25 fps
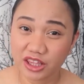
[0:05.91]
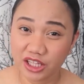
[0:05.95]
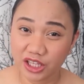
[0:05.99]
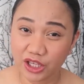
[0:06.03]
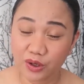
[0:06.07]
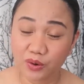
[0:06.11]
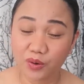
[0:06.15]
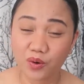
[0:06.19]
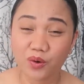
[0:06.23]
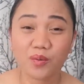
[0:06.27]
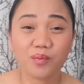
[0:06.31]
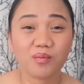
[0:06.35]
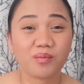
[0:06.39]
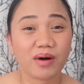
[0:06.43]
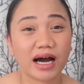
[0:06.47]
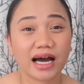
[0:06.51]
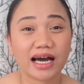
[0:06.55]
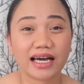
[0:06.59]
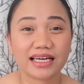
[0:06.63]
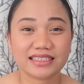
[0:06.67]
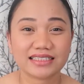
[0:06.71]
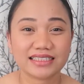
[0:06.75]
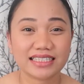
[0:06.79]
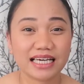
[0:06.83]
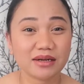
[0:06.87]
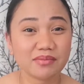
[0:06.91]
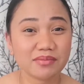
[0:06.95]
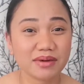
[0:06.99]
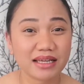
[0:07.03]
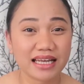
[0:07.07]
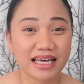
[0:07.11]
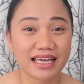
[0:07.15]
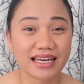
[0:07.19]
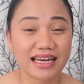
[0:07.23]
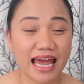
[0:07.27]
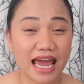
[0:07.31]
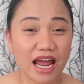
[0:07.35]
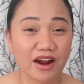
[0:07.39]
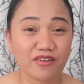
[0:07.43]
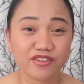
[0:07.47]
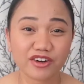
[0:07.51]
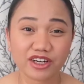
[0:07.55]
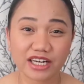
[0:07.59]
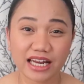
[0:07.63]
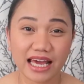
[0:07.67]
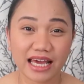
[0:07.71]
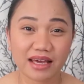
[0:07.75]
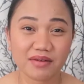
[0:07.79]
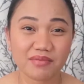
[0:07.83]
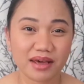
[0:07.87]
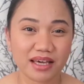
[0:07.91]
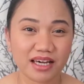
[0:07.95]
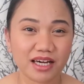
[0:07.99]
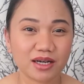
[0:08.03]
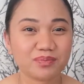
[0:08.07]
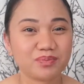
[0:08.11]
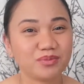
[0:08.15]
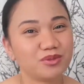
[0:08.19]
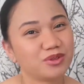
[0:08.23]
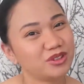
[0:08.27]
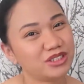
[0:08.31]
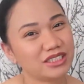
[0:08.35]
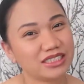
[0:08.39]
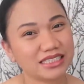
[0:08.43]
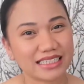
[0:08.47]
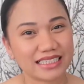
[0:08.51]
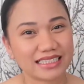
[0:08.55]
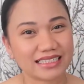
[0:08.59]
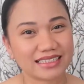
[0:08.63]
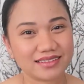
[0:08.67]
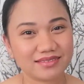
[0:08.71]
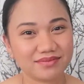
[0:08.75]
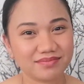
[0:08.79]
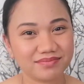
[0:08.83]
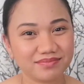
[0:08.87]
you my 10-minute everyday makeup routine.